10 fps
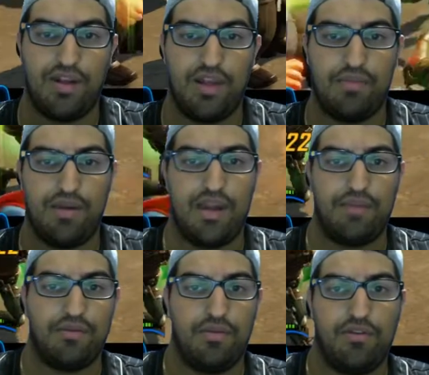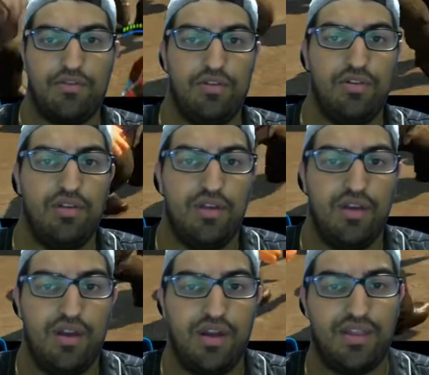hit by Captain Marvel.
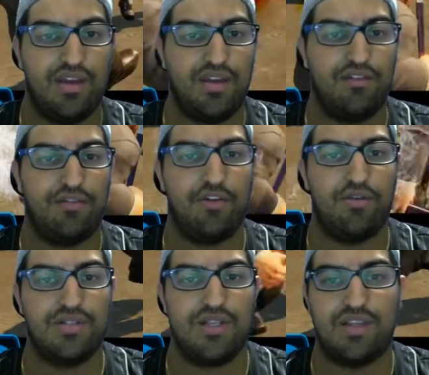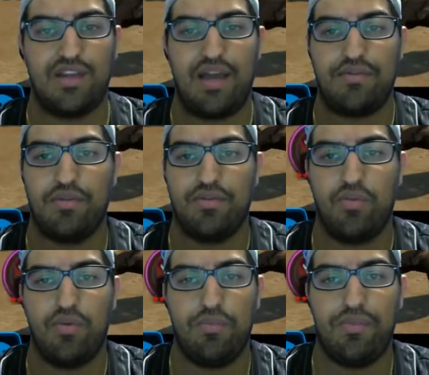And I think it confirms that the Captain Marvel
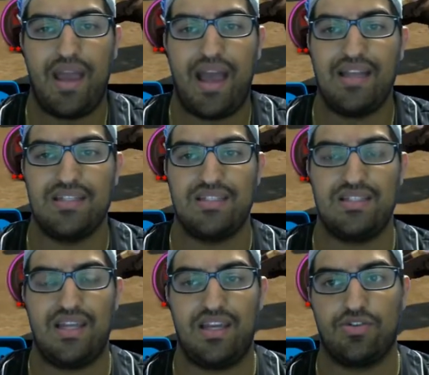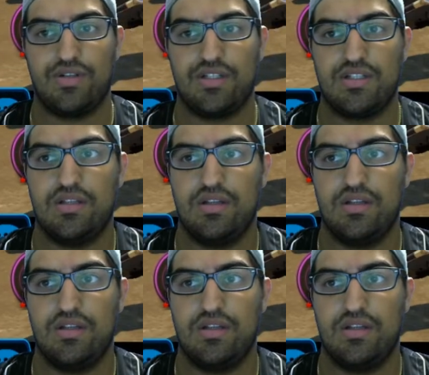won't be as dangerous